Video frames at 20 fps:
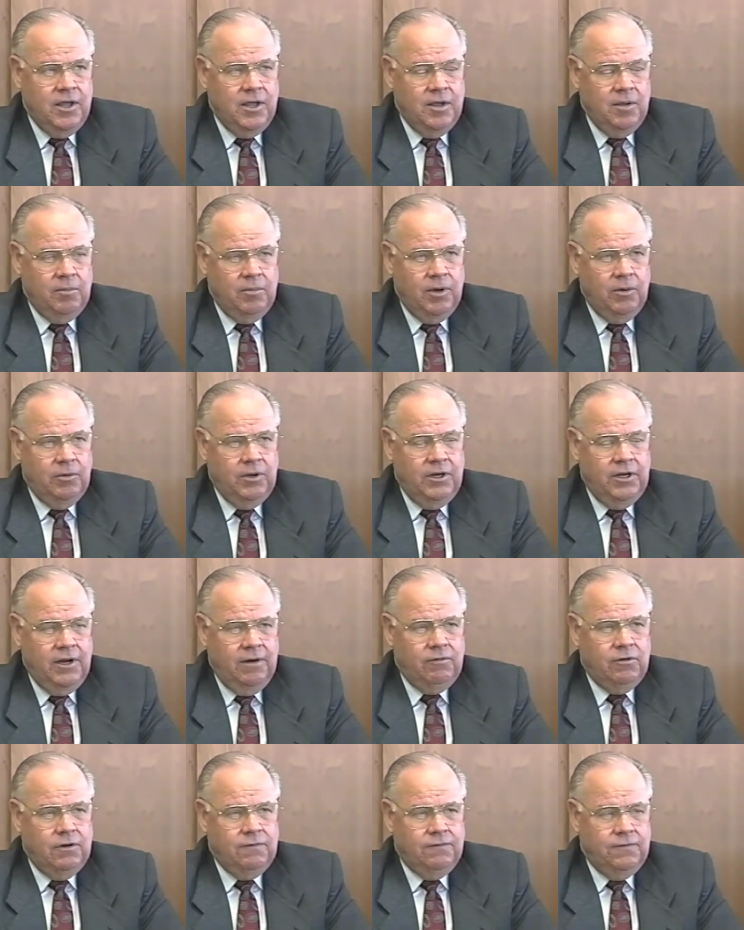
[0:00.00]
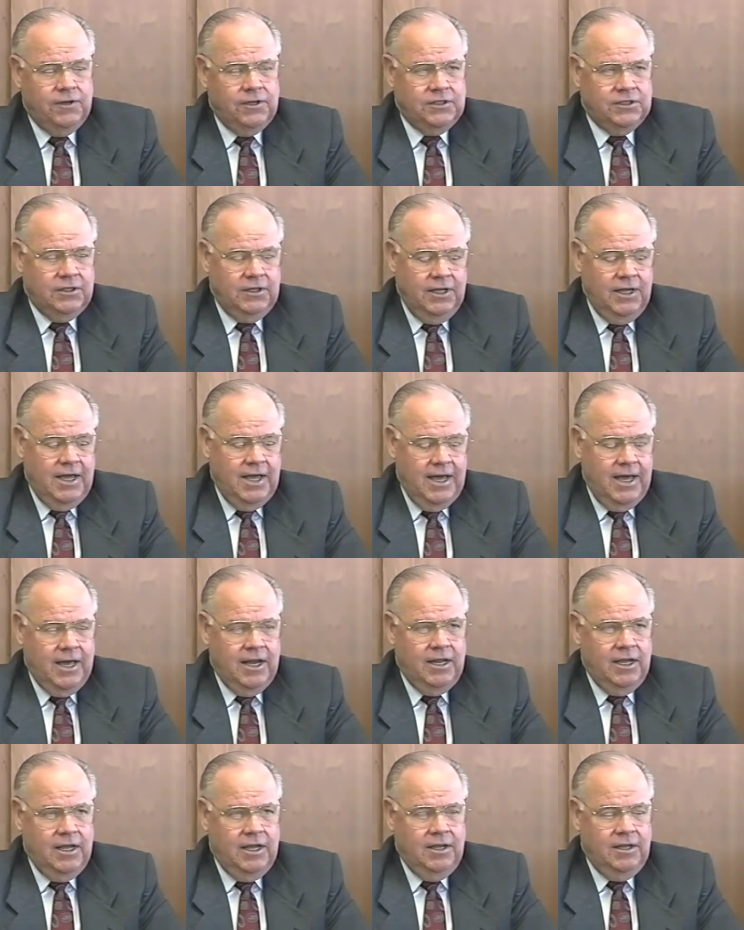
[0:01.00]
but we never officially had
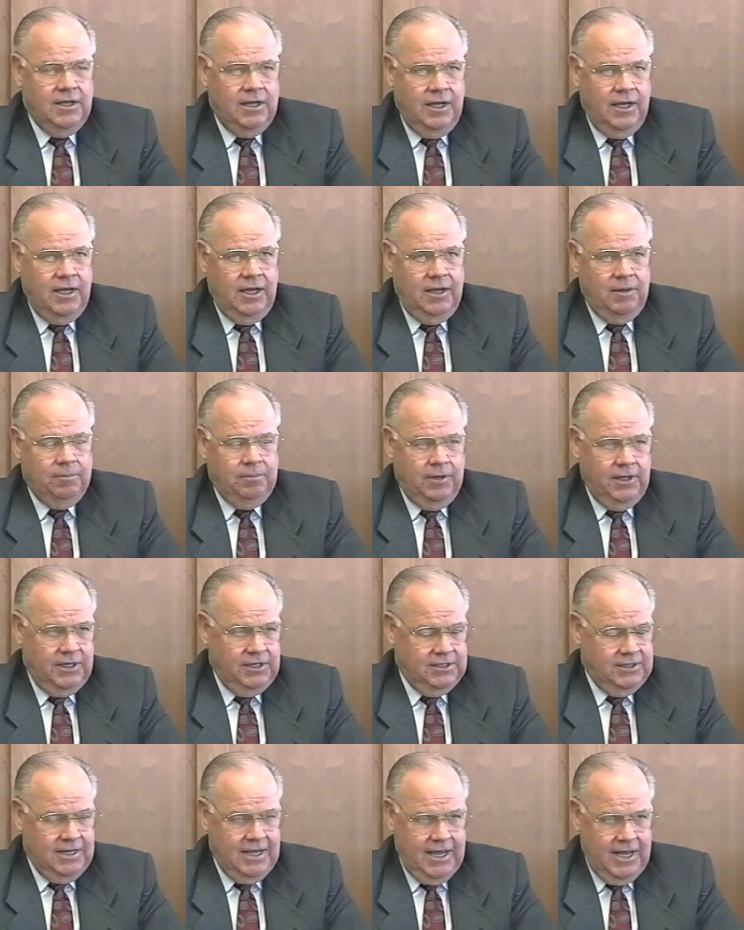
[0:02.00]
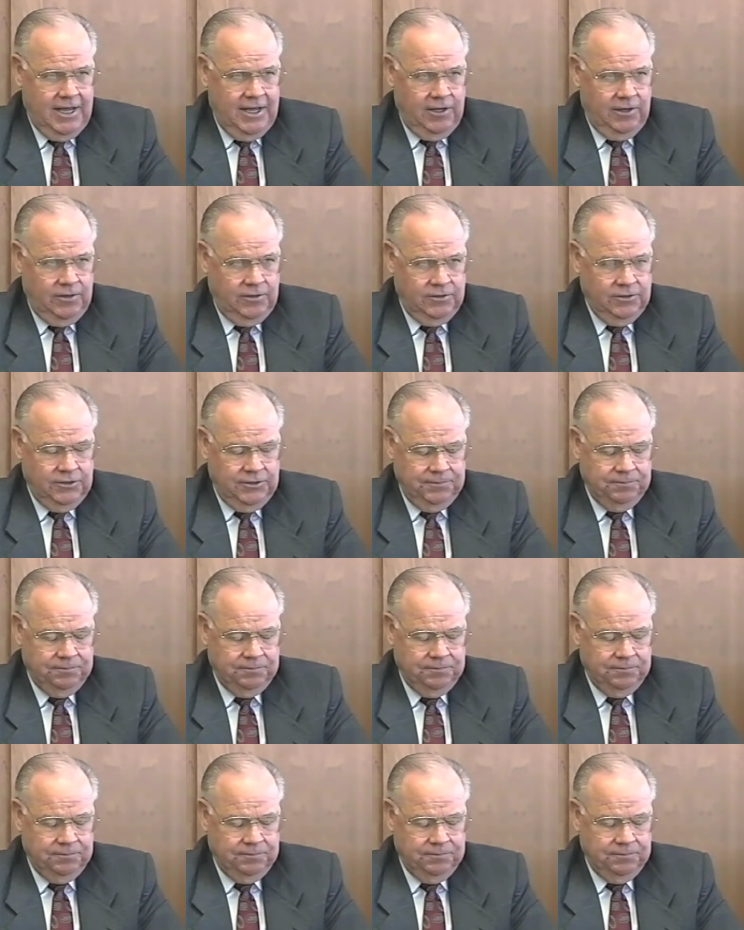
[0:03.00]
a, a place to house